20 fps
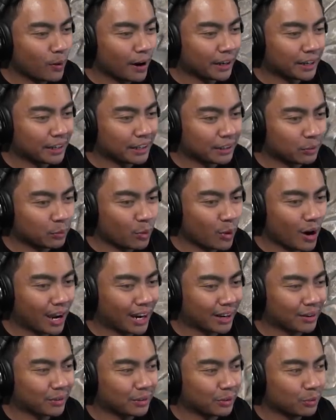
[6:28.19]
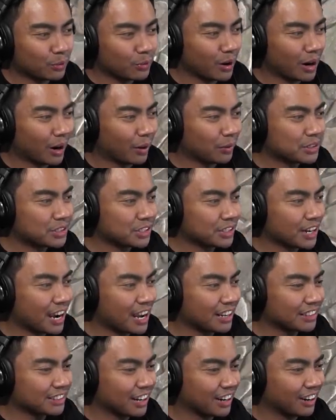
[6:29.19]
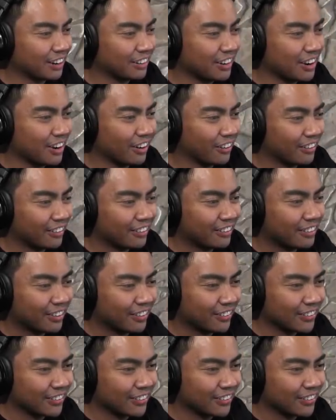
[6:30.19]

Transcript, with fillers: What? What? What? What you gotta do?